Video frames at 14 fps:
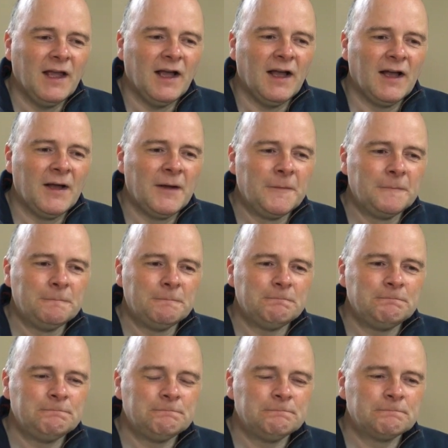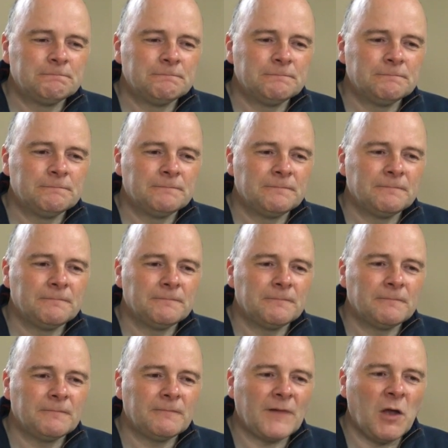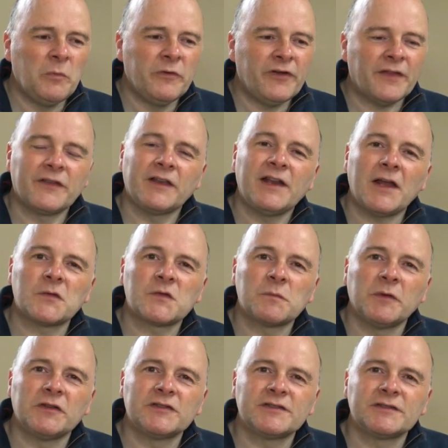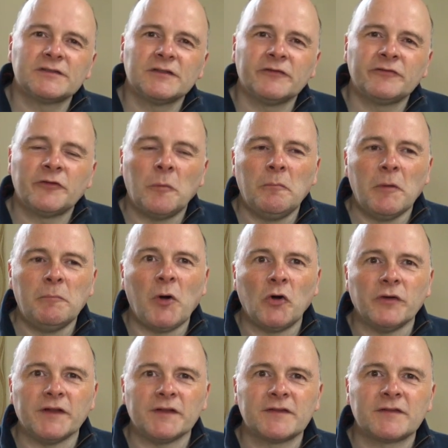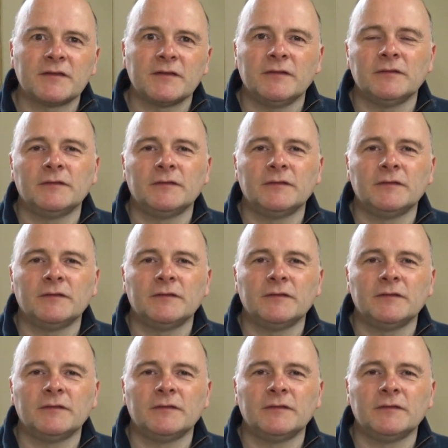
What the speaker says: And we've had the announcement from Boris.